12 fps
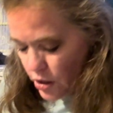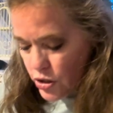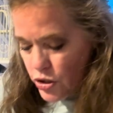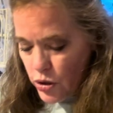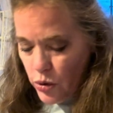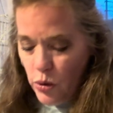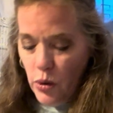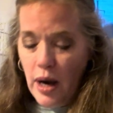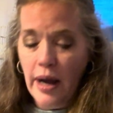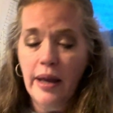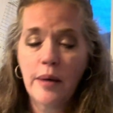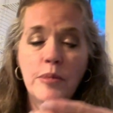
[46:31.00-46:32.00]
So
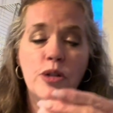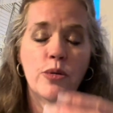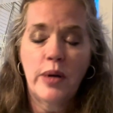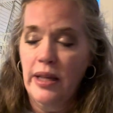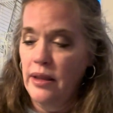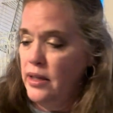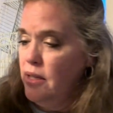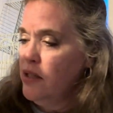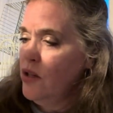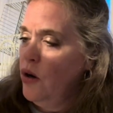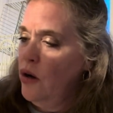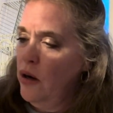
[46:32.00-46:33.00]
I am doing this
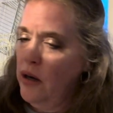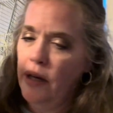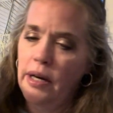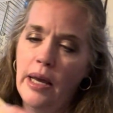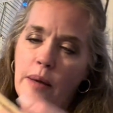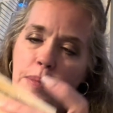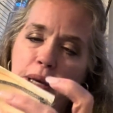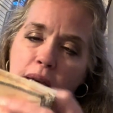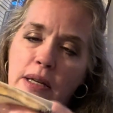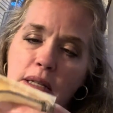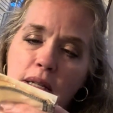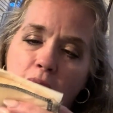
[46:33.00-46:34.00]
on a
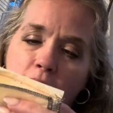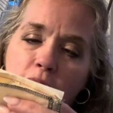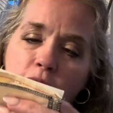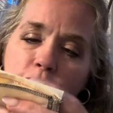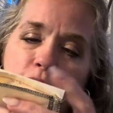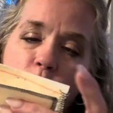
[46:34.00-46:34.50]
piece of